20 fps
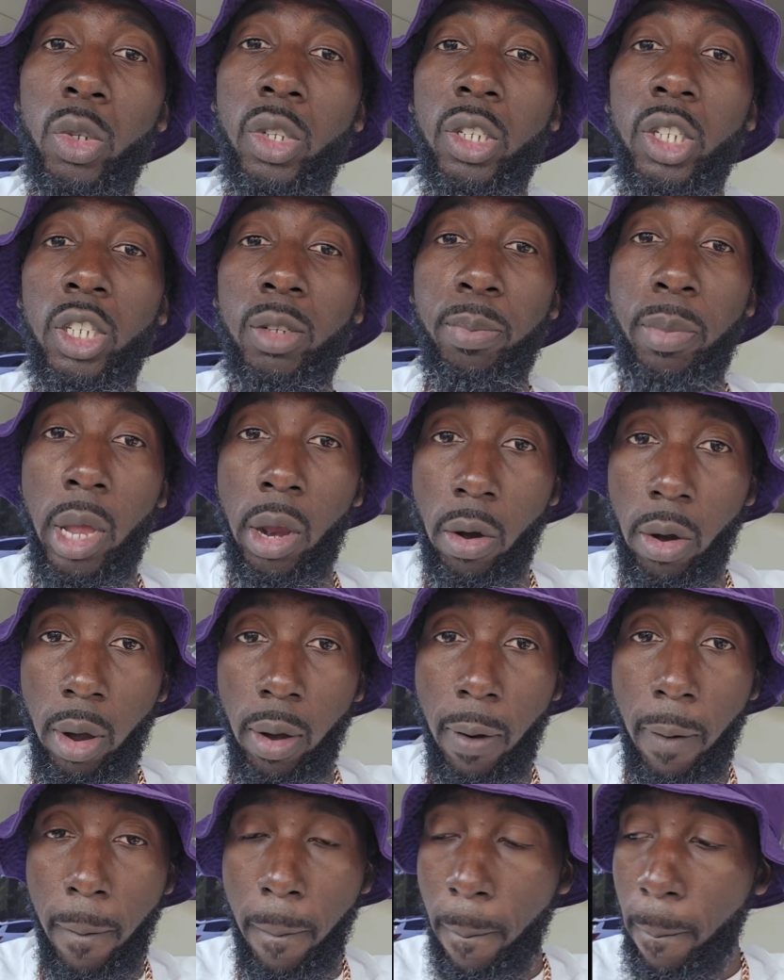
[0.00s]
was a
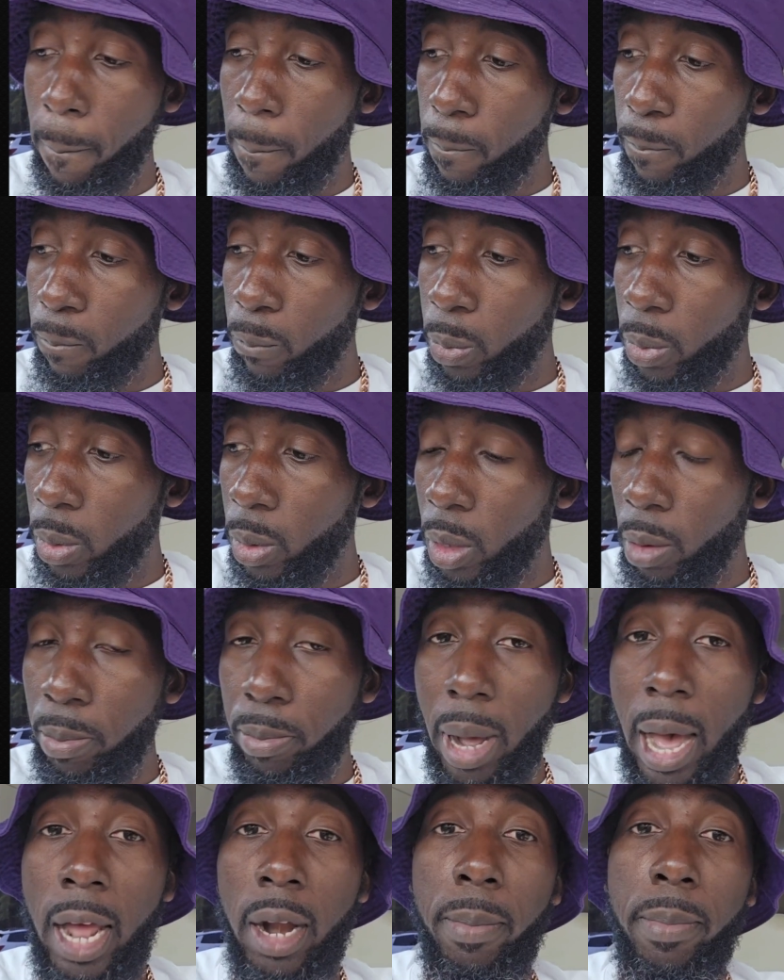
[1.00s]
spirit
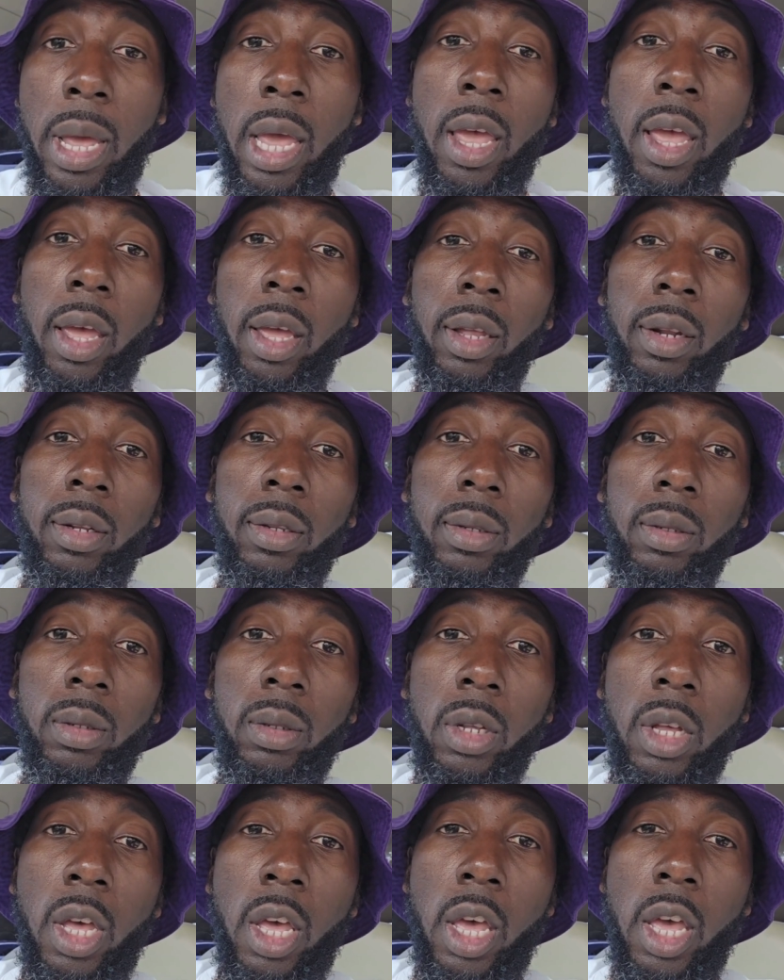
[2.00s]
by the bed.
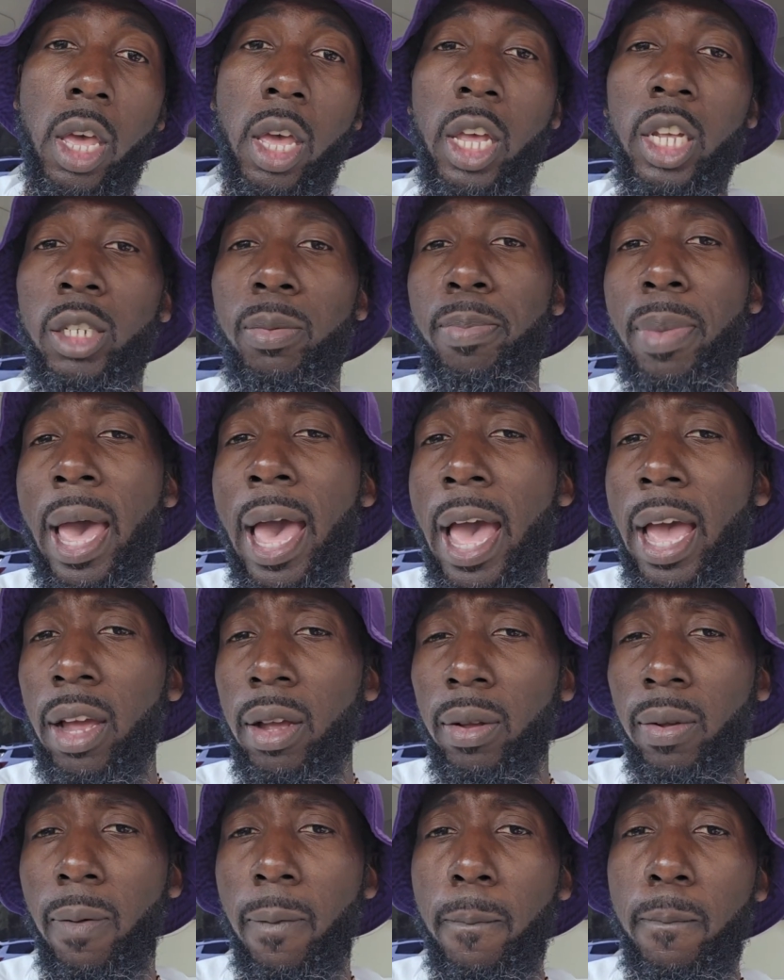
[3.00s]
His back
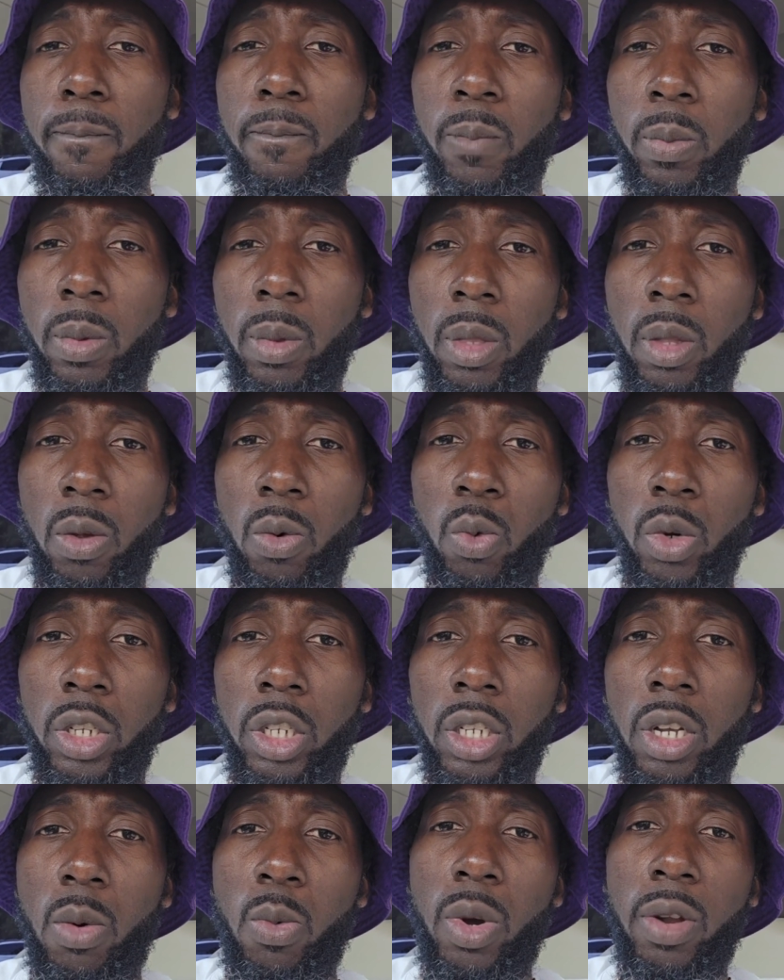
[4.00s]
was
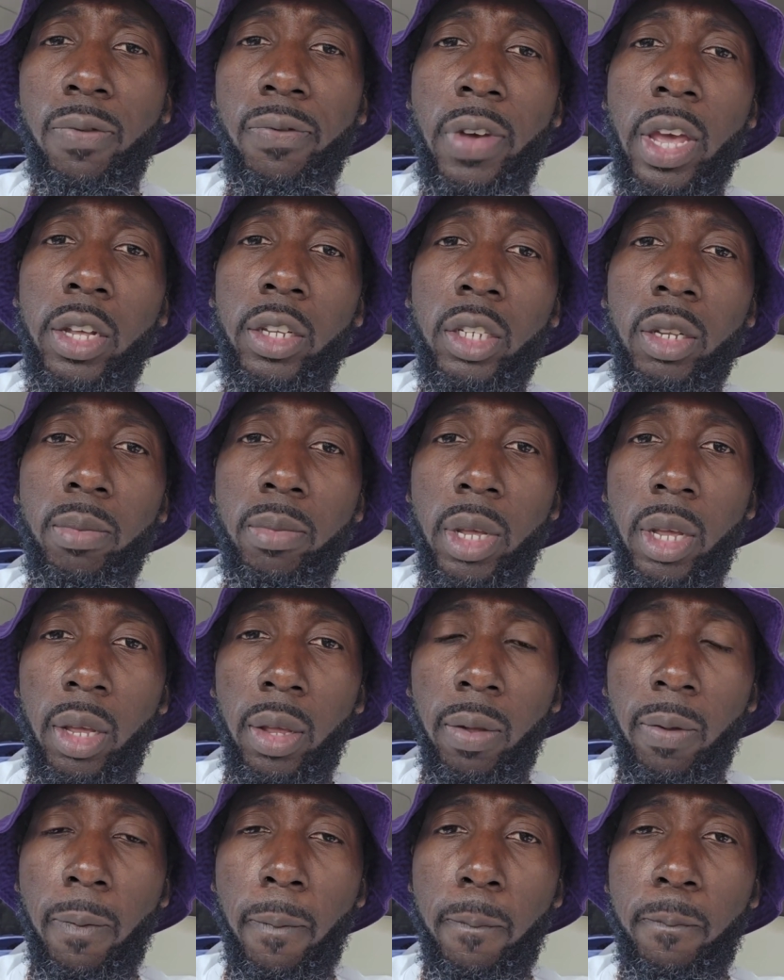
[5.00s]
somewhat facing me.
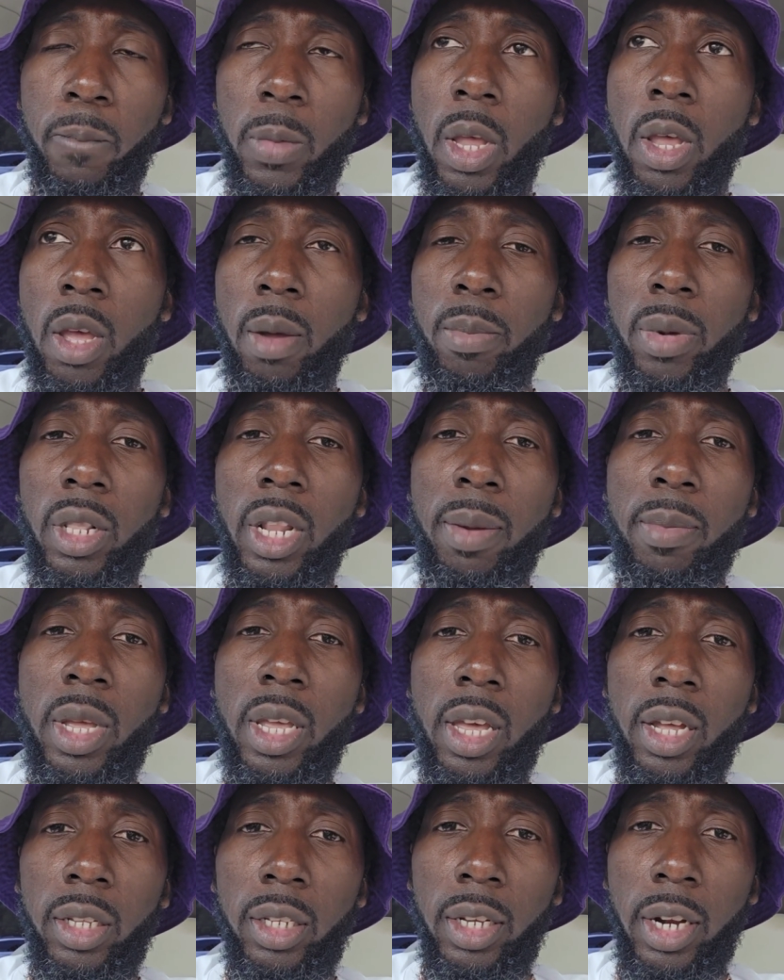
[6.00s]
But let me
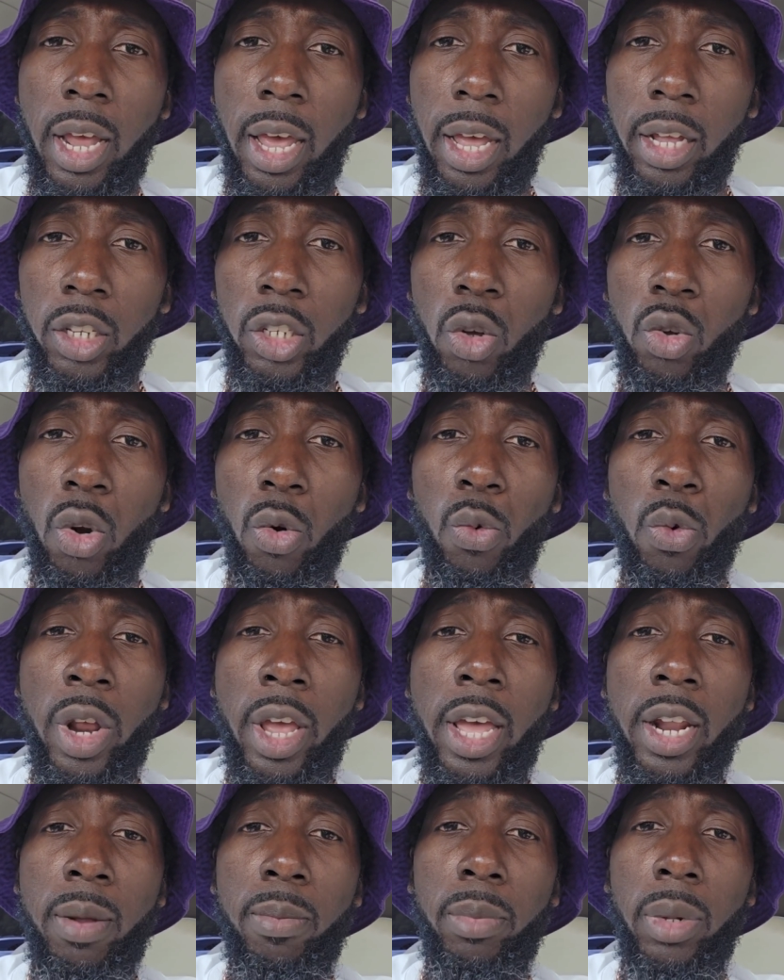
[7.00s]
get to that. So the
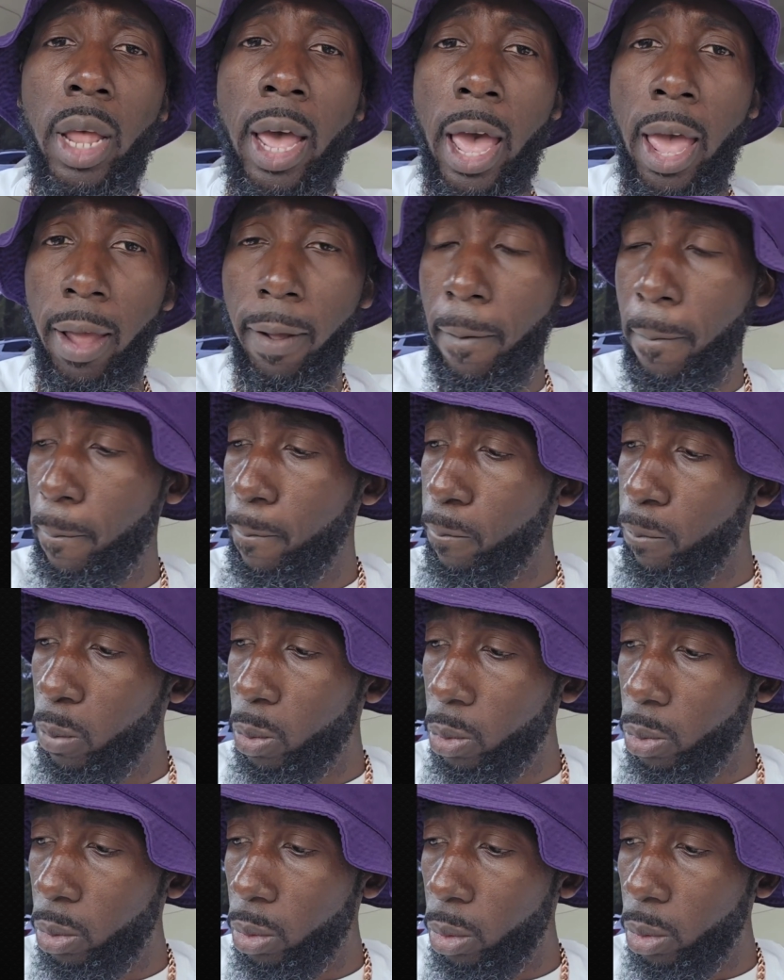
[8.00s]
red and black.
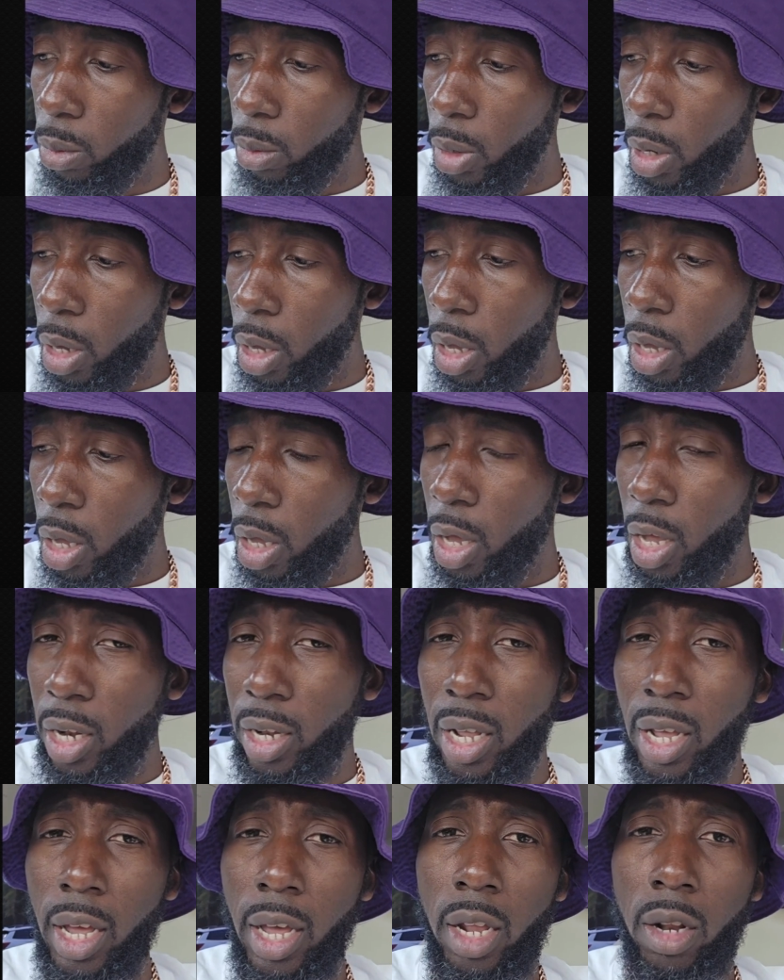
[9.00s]
And
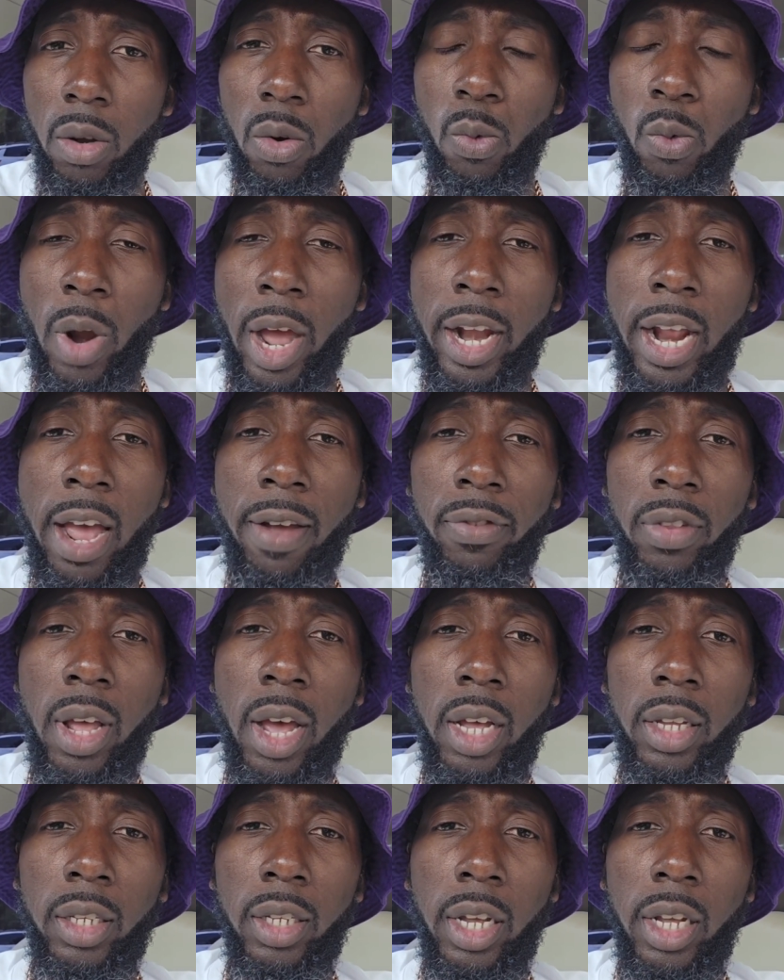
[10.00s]
then right after
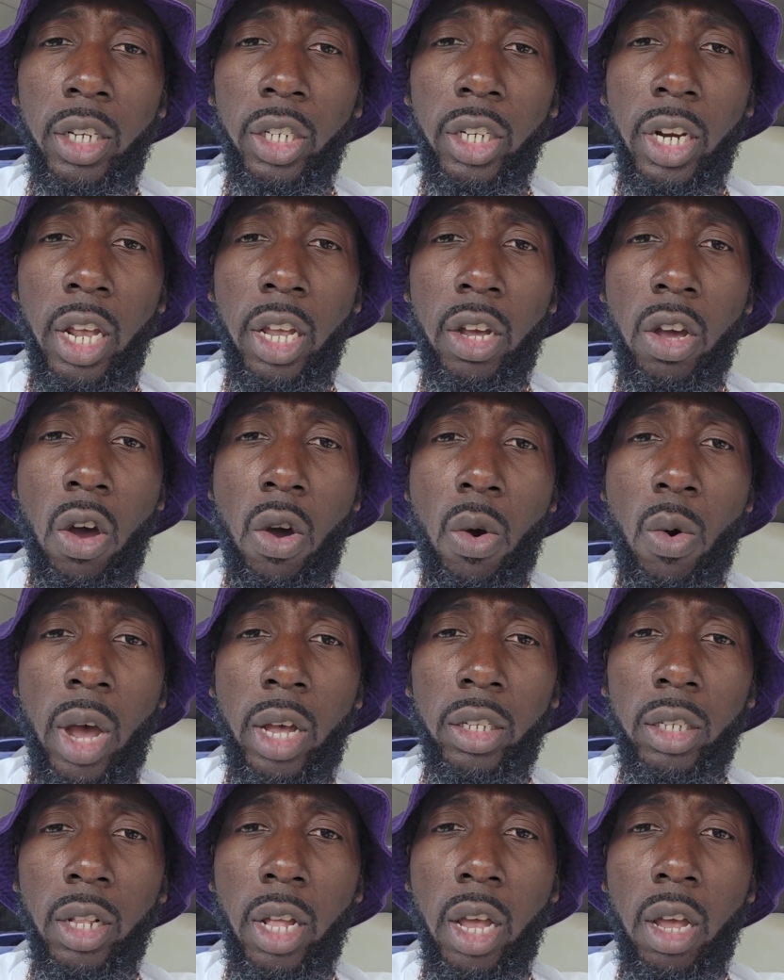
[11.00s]
I said Shango, I
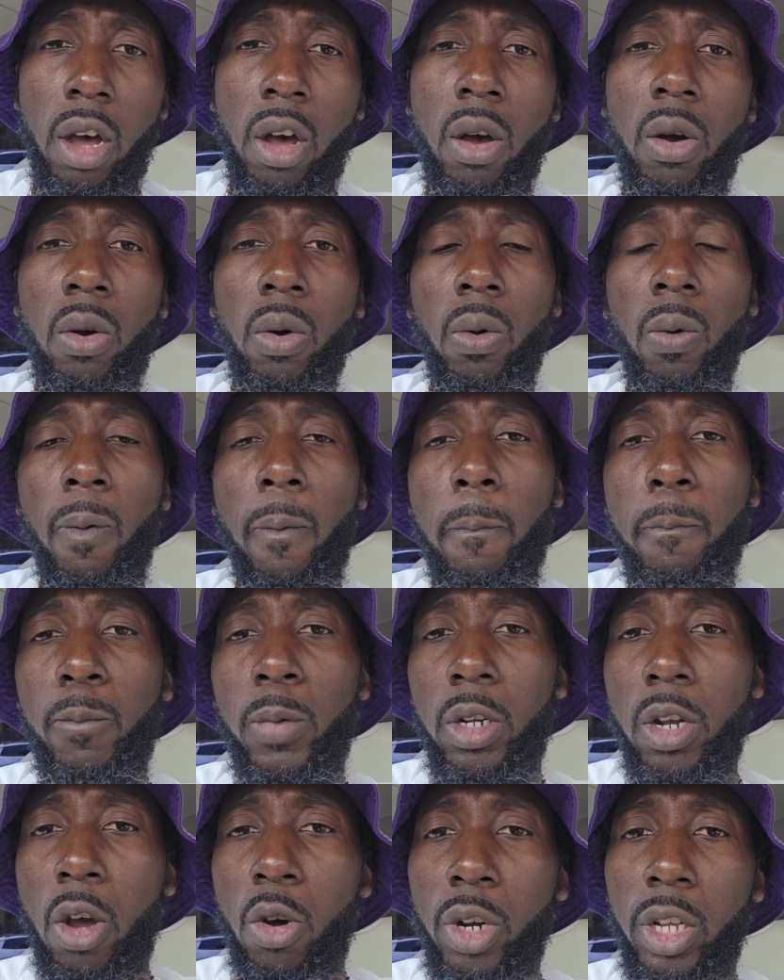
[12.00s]
was like, oh,
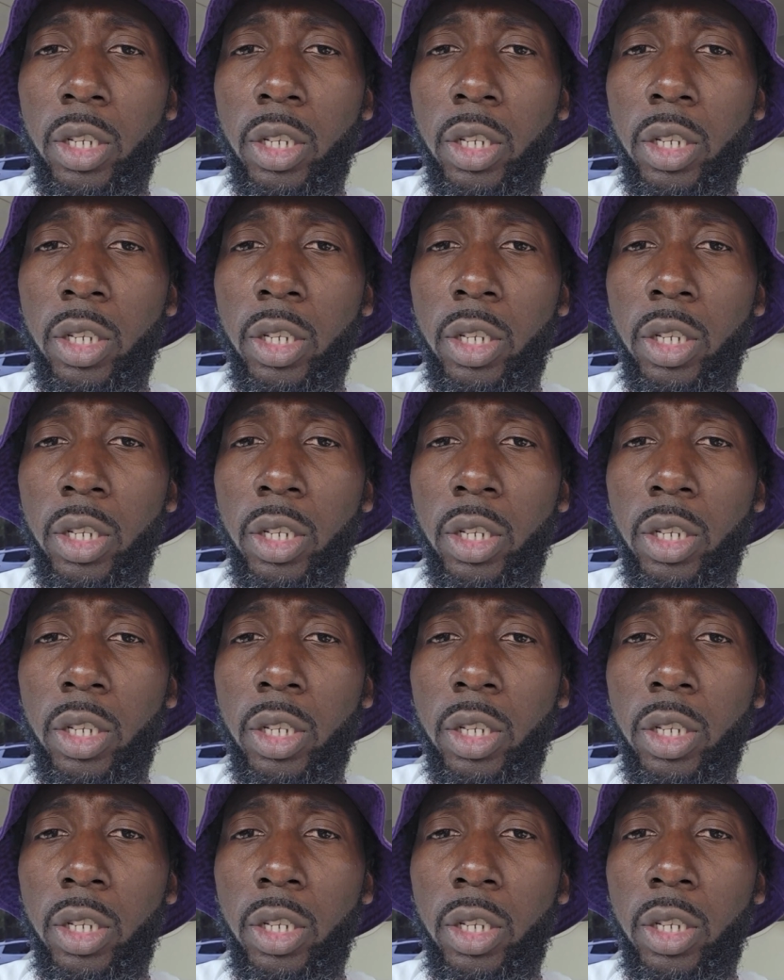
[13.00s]
no,